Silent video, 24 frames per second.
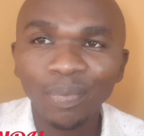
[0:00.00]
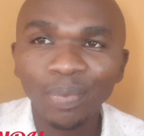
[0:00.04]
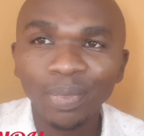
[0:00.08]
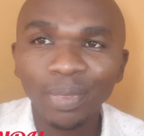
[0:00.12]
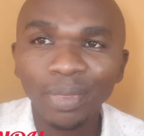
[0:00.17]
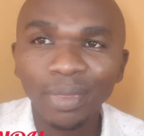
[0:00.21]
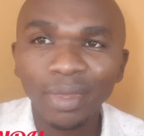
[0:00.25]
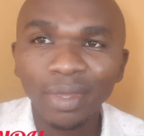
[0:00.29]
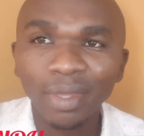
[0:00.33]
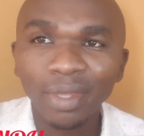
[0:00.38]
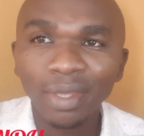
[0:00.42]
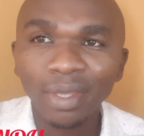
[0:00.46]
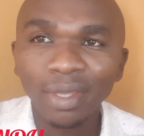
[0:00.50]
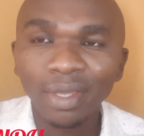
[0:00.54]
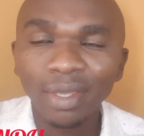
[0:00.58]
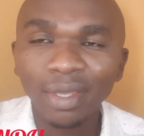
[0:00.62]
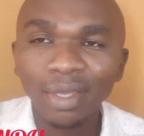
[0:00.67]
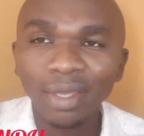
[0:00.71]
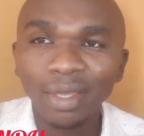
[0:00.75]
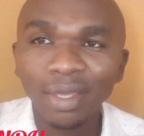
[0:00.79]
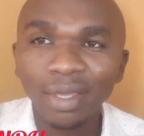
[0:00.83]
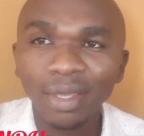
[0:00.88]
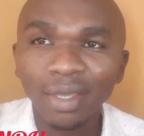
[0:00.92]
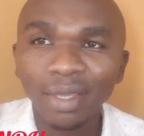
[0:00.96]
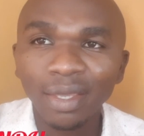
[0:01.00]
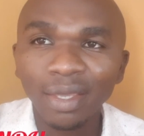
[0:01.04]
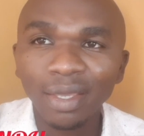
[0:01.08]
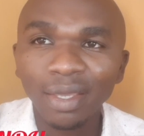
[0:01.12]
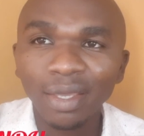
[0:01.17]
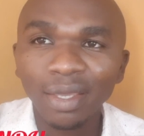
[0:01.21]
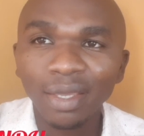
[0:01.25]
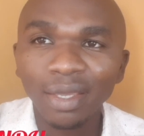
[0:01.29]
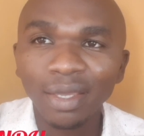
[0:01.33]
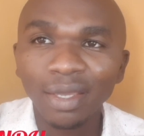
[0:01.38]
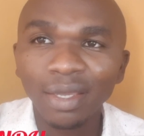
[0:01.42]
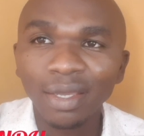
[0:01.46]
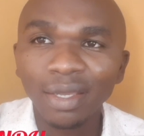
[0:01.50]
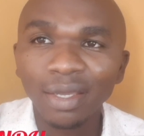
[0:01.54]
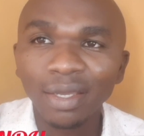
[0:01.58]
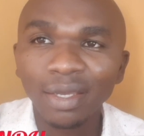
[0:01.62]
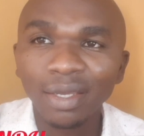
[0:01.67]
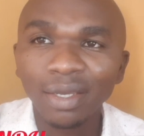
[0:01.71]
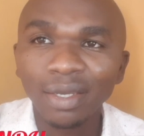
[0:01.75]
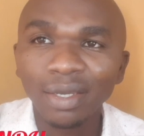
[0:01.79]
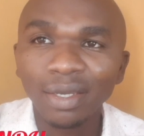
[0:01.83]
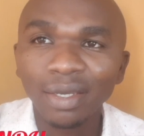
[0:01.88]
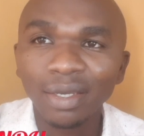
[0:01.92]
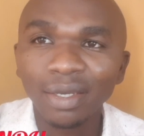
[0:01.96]

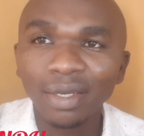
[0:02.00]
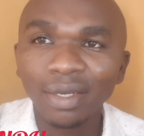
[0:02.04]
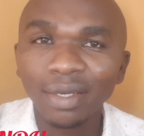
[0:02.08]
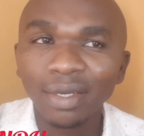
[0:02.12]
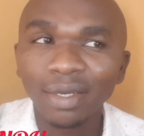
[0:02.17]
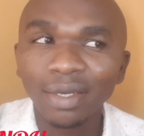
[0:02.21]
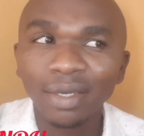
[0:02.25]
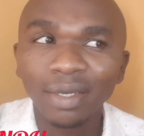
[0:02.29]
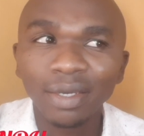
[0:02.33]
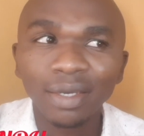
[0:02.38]
Nobody speaks.